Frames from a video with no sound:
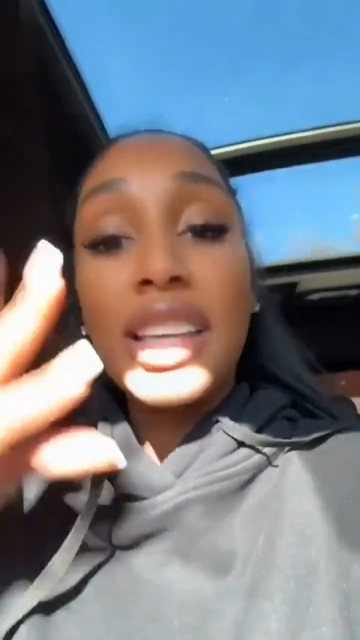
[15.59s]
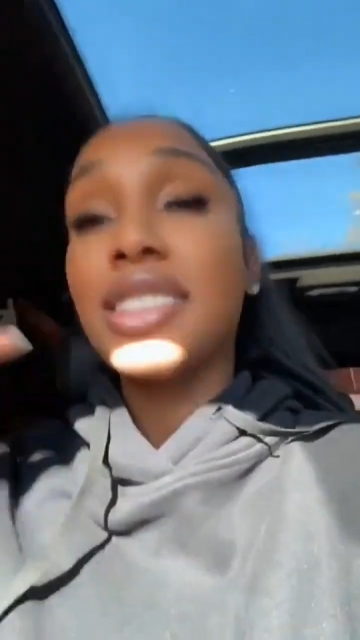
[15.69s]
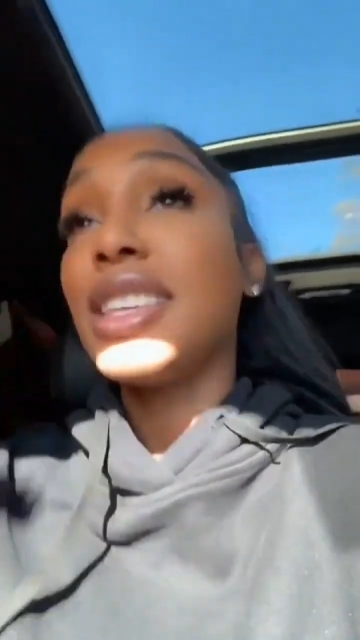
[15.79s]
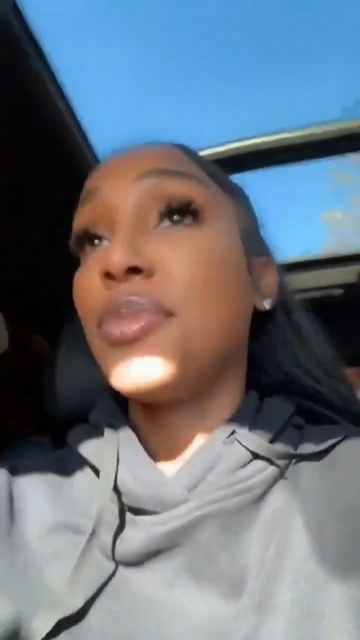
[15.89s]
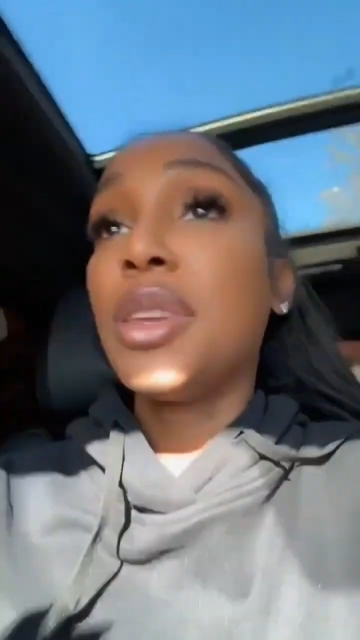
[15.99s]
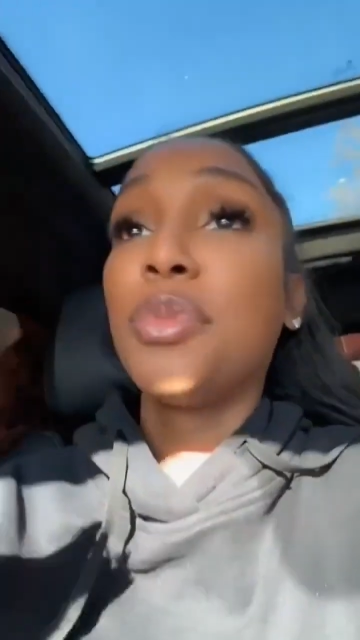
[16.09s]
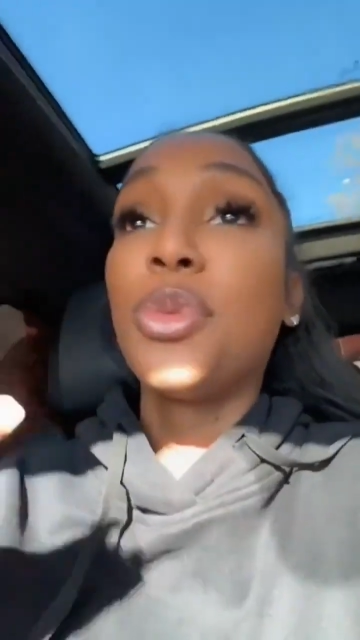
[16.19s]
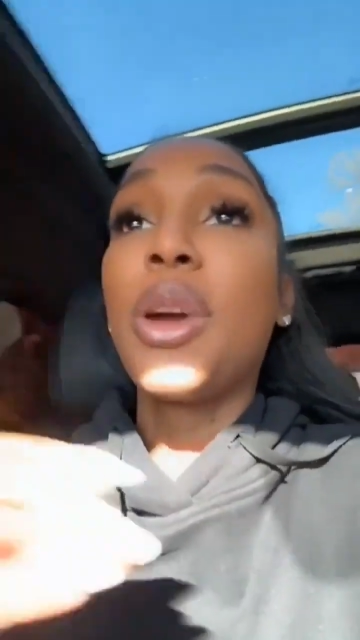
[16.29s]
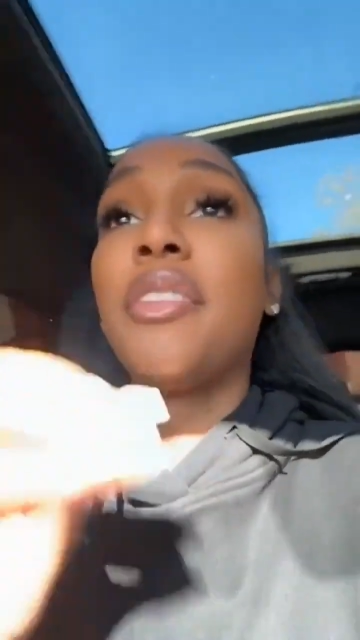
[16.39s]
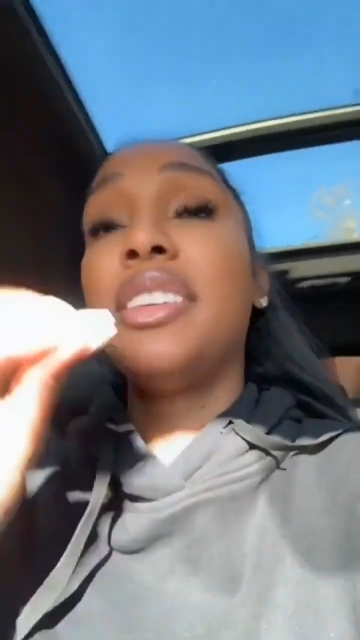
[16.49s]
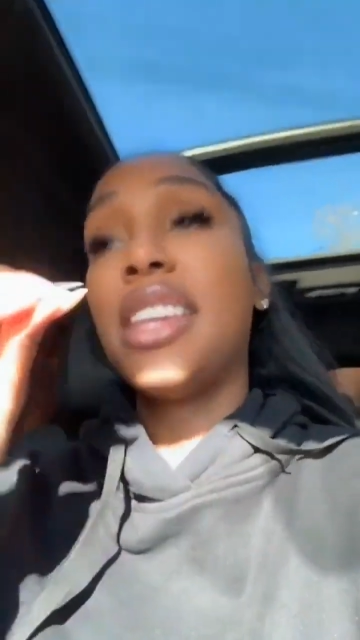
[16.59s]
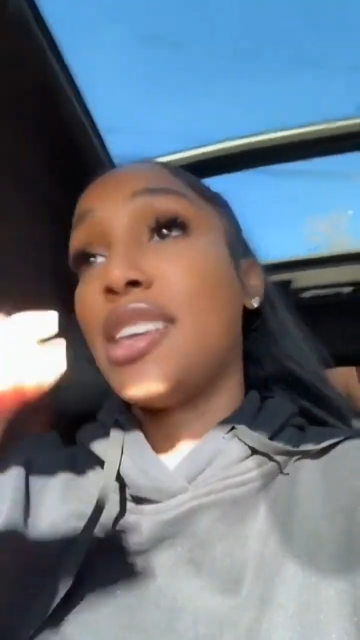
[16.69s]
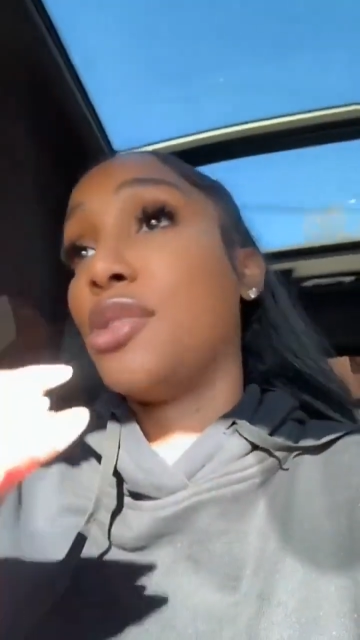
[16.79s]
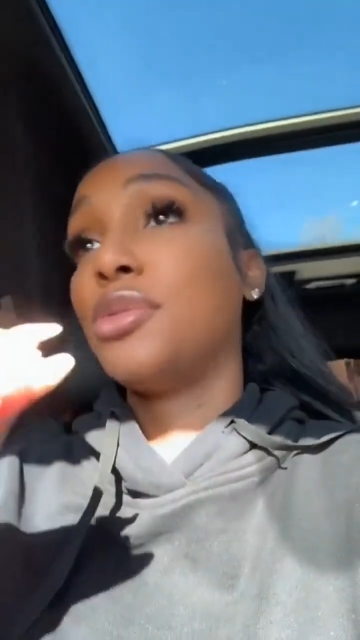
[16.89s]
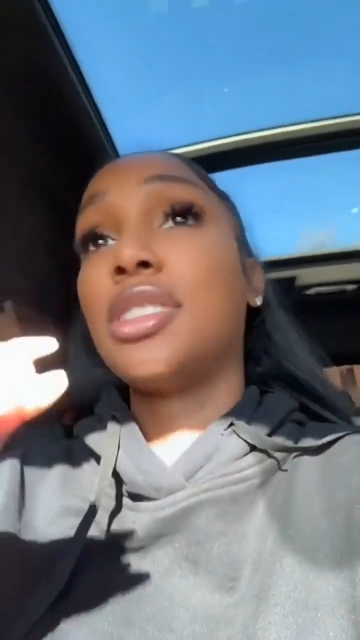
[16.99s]
I see people wearing
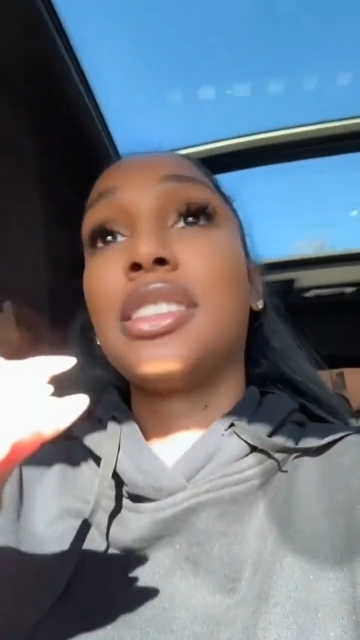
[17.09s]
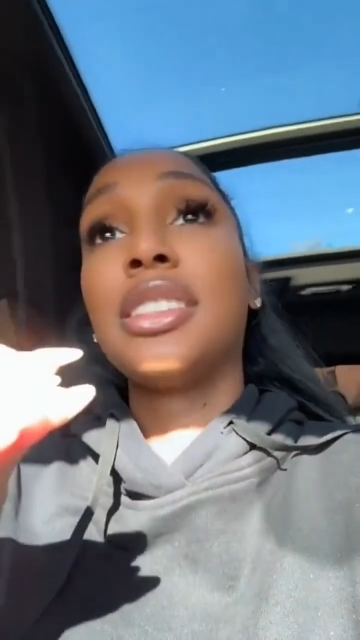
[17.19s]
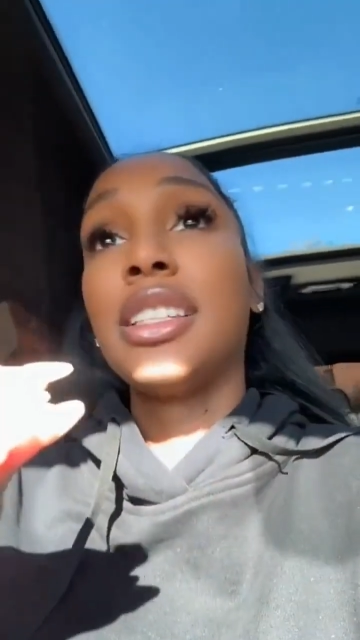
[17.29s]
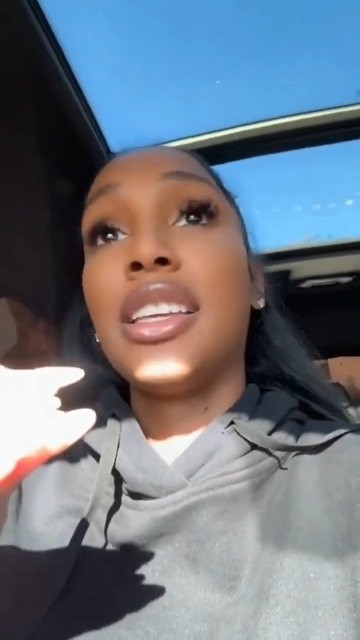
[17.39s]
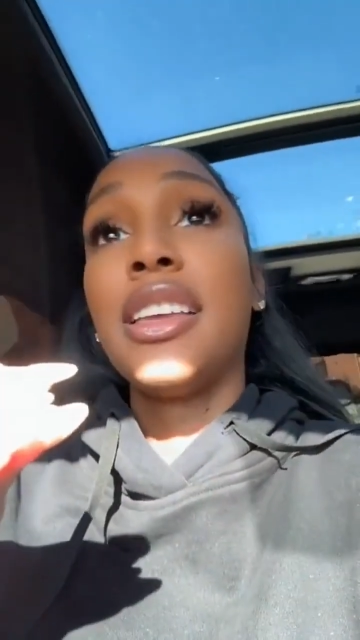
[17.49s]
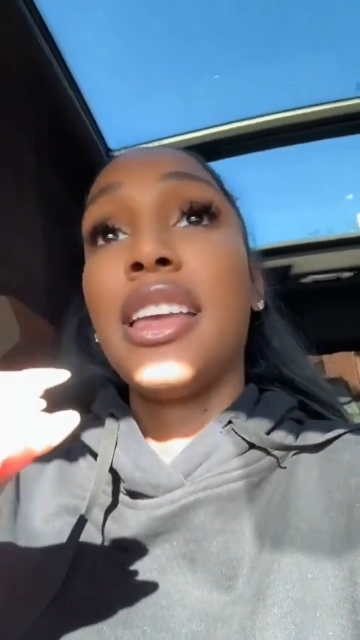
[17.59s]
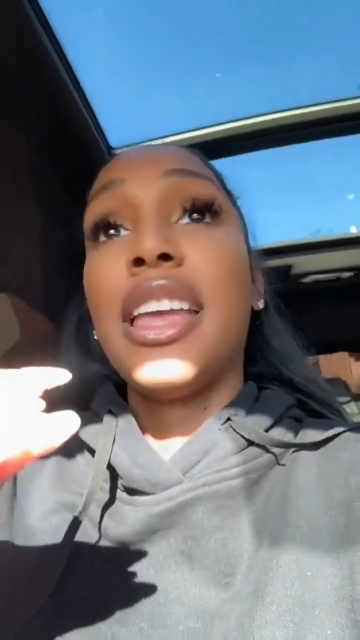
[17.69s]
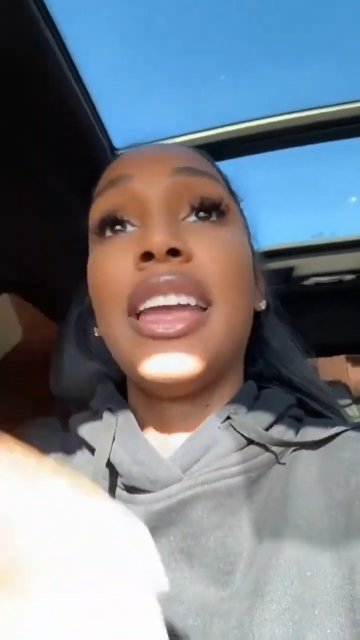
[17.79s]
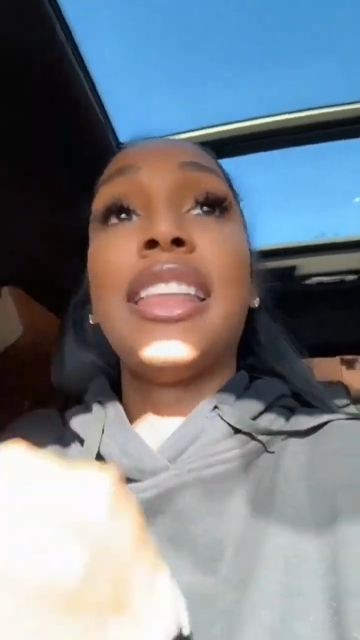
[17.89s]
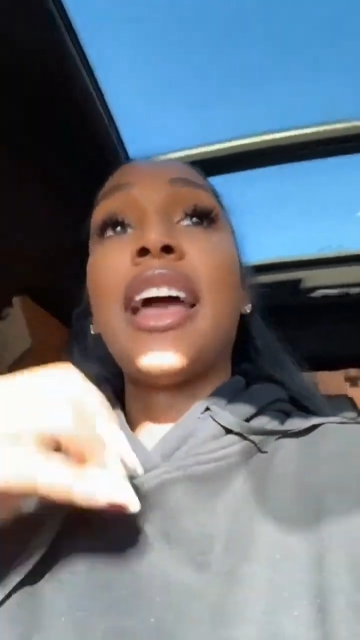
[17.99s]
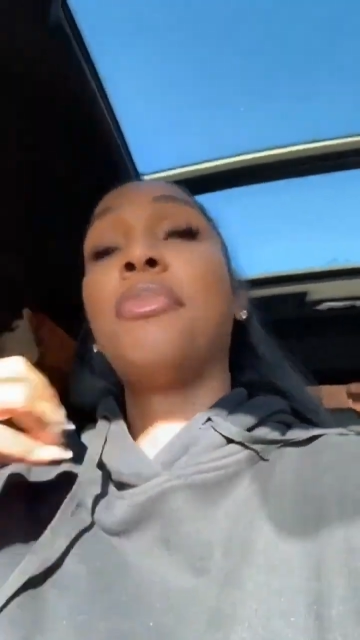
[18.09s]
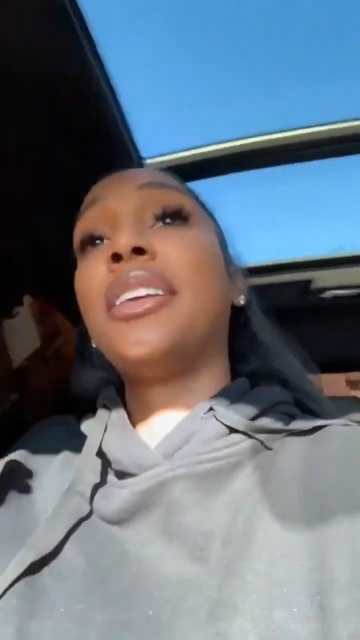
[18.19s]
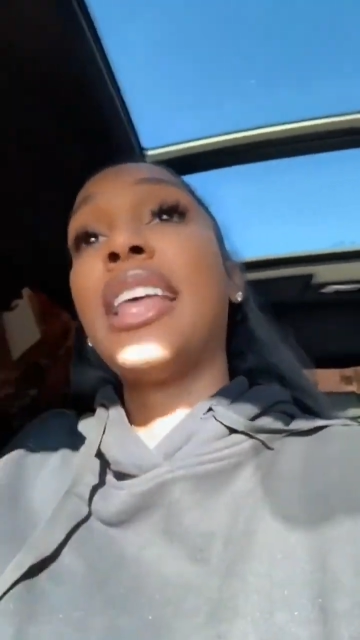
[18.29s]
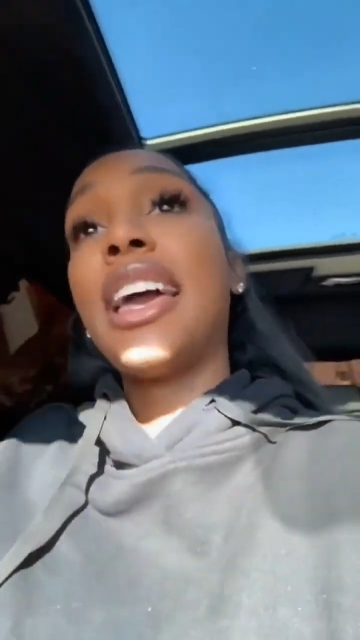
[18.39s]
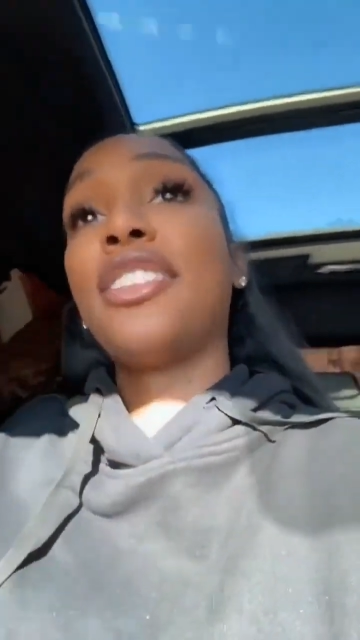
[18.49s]
nails and I'd
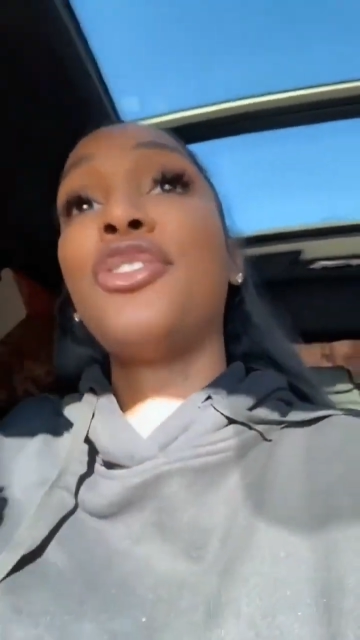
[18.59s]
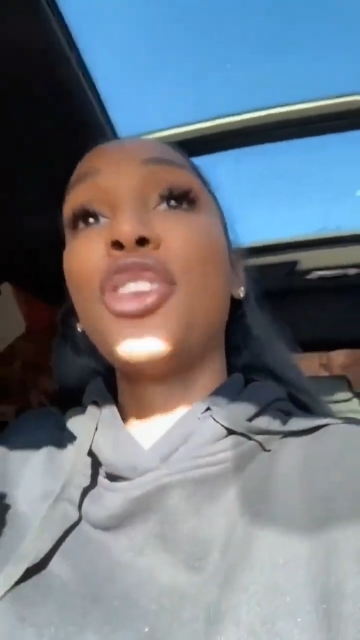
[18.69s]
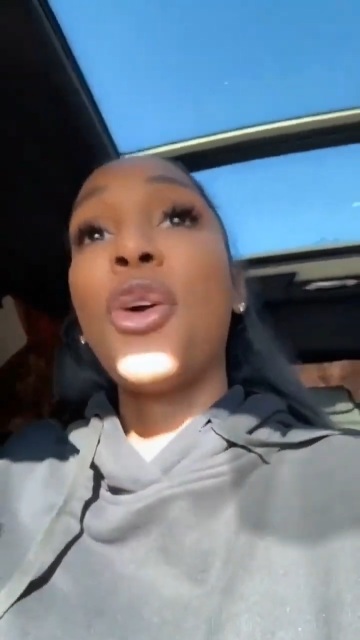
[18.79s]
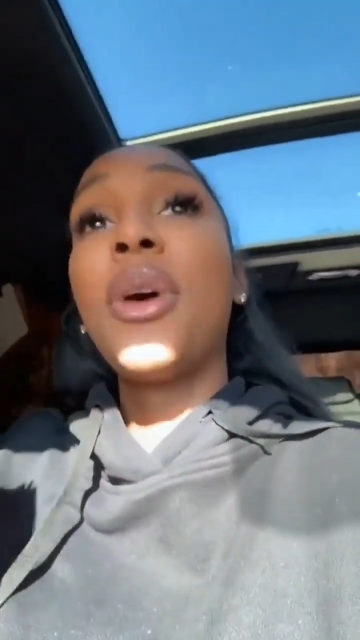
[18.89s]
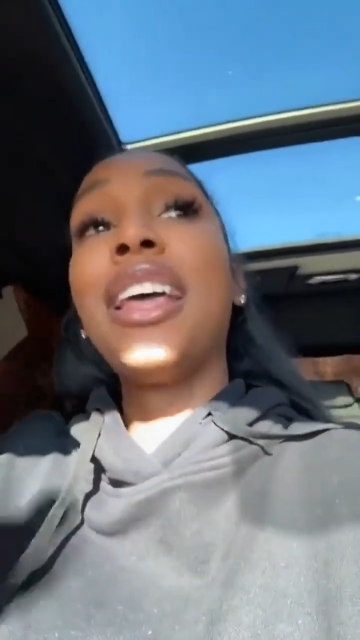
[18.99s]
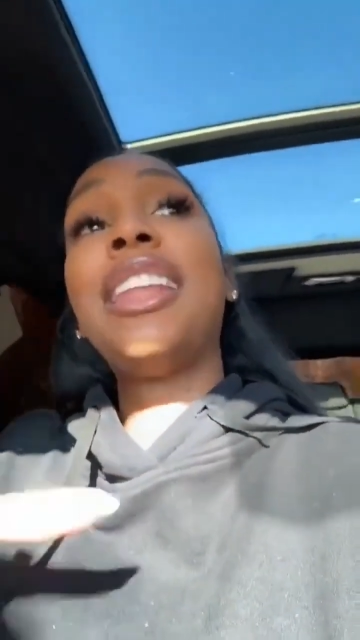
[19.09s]
be like, you know what?